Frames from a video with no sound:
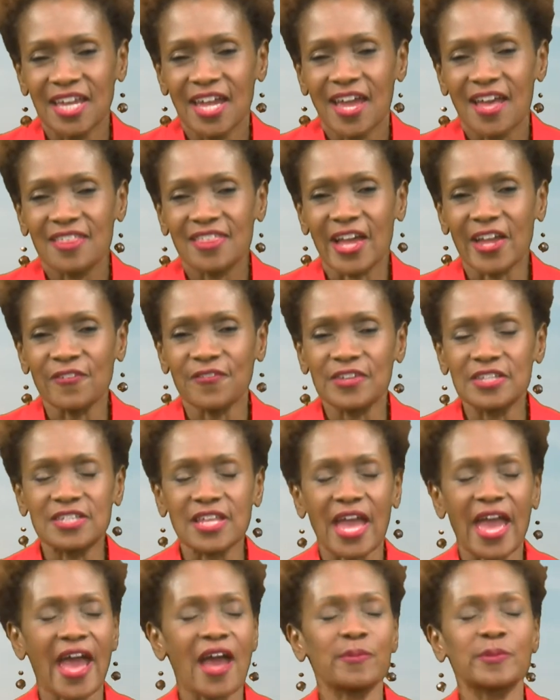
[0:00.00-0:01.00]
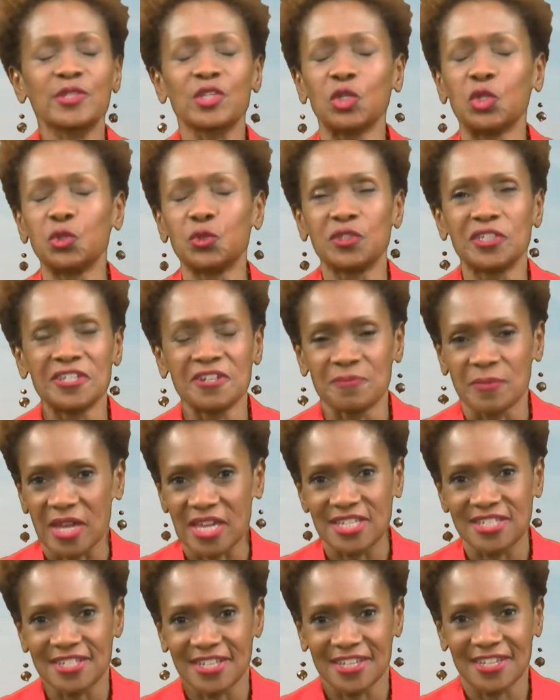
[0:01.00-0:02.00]
Life is absolutely
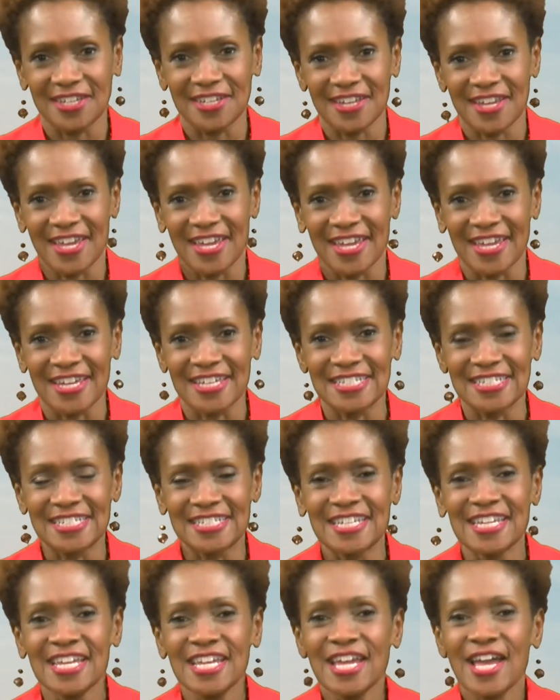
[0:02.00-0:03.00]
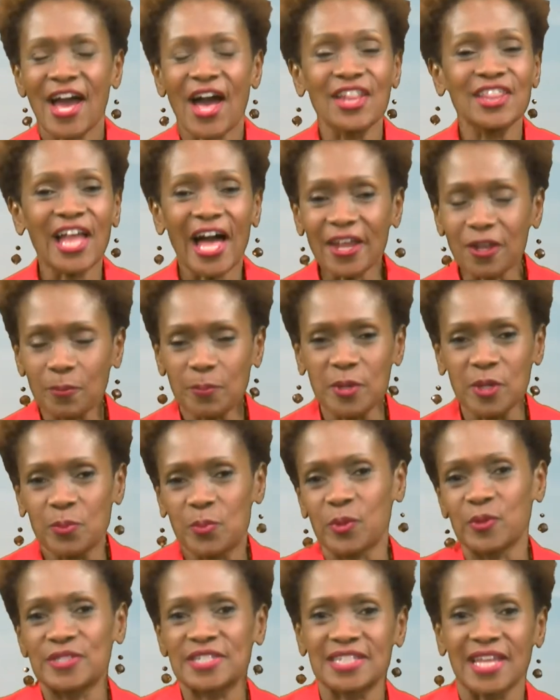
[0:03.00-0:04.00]
amazing, and a lot of
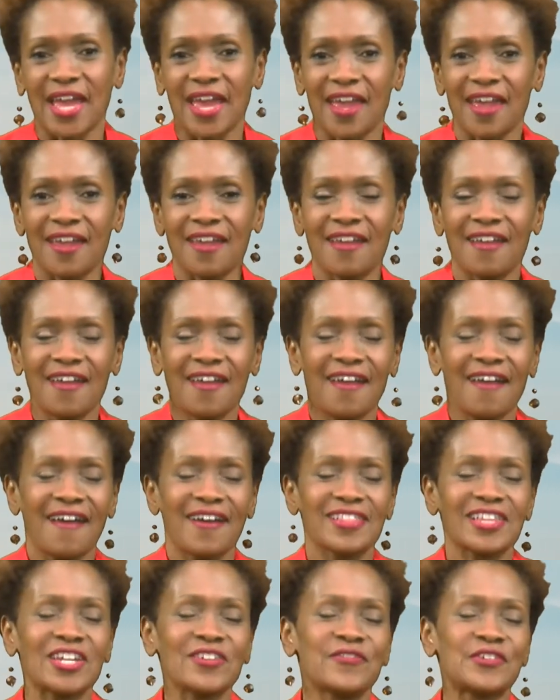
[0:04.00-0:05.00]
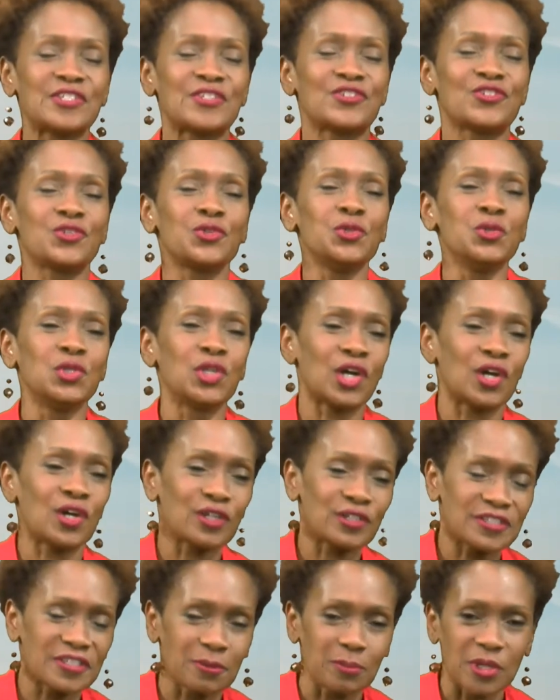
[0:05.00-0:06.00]
people say, life is too
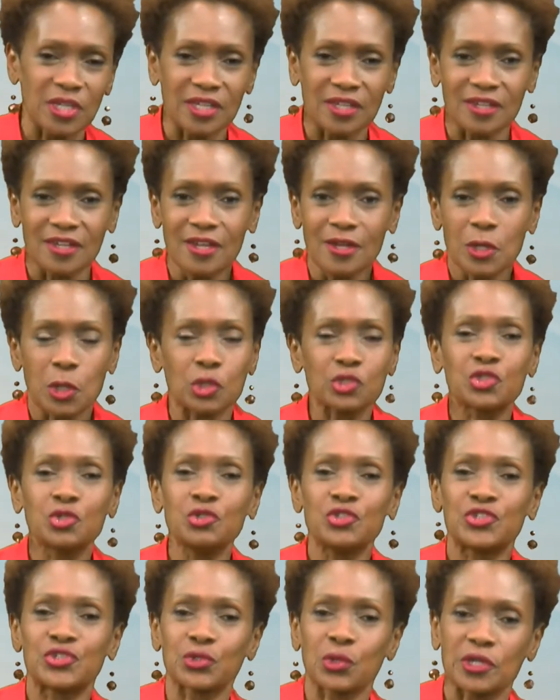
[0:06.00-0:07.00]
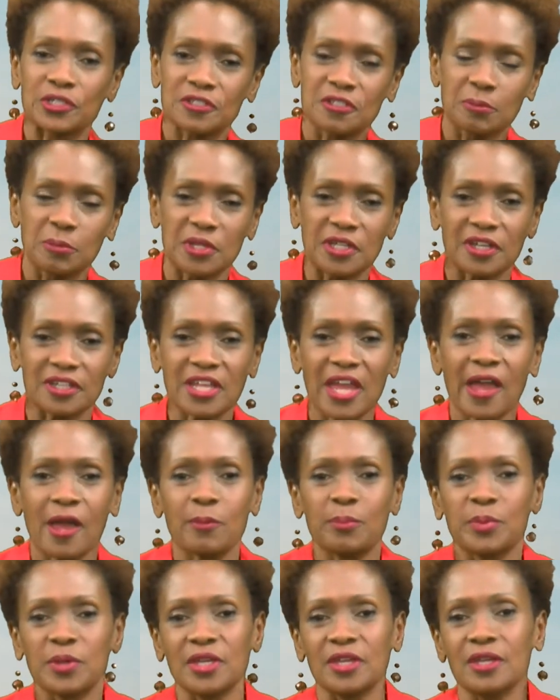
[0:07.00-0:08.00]
long to be, or too short to be
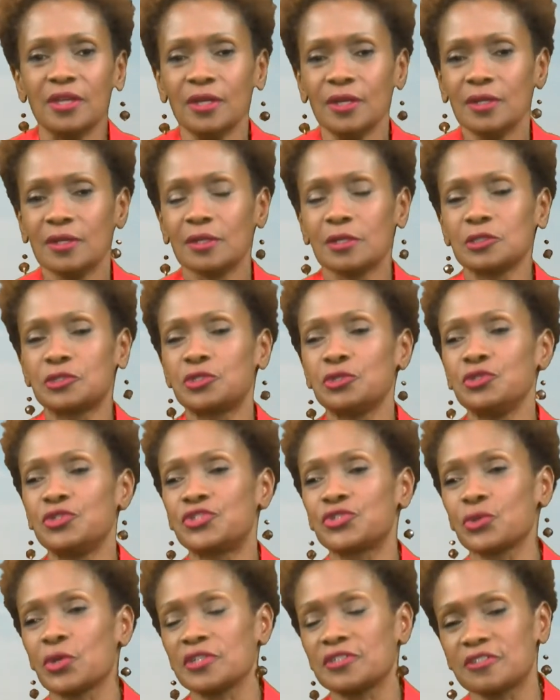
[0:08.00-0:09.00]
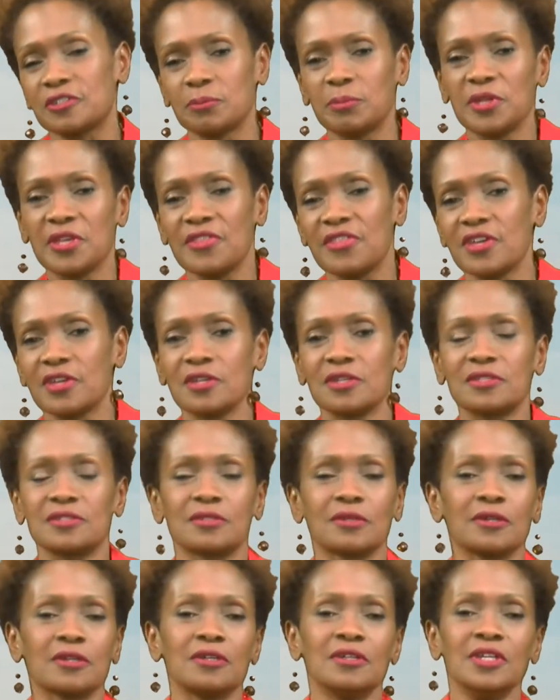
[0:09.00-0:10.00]
unhappy, or too short to be this,
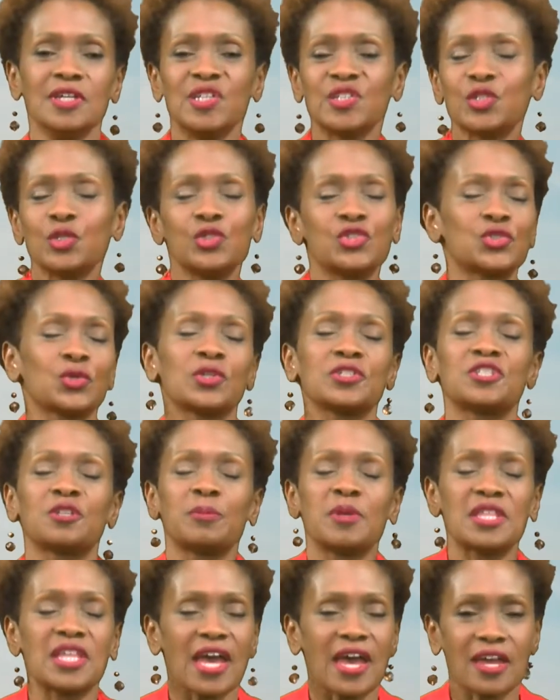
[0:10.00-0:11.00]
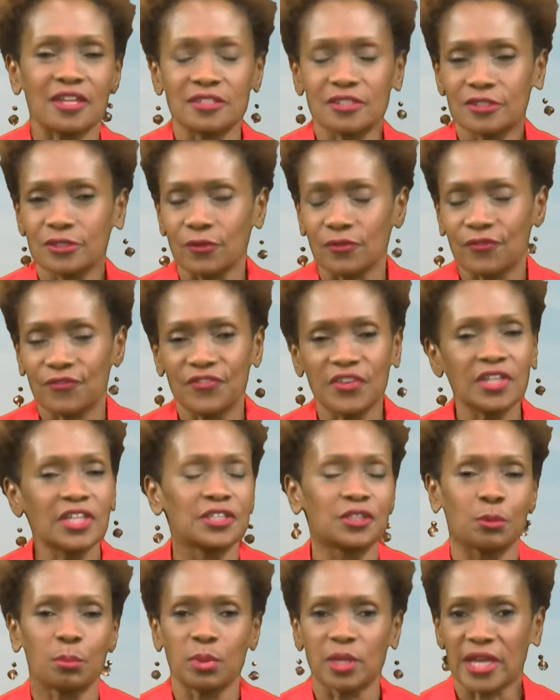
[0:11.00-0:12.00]
or too short to be that. So fill in
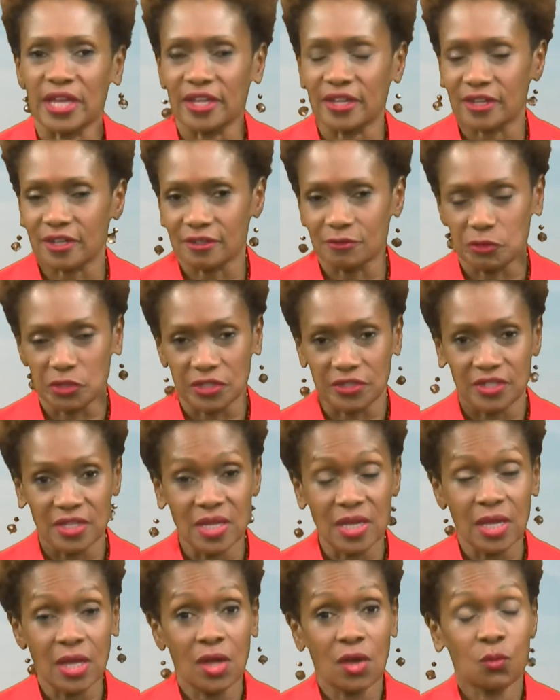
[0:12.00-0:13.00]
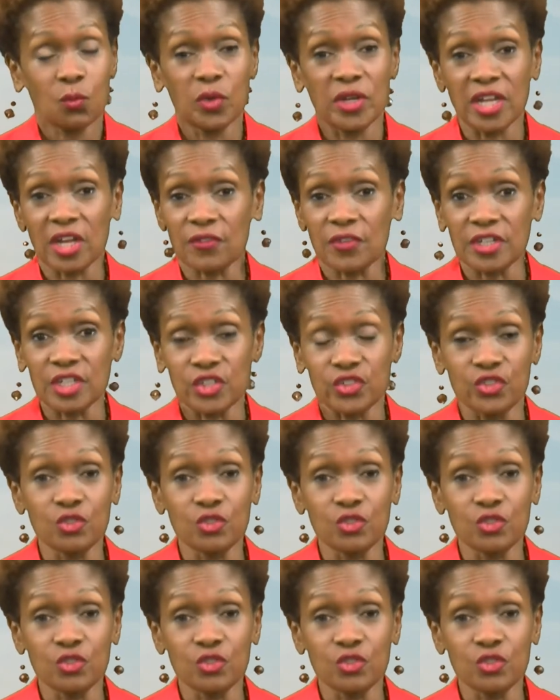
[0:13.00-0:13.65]
the blank with whatever it is.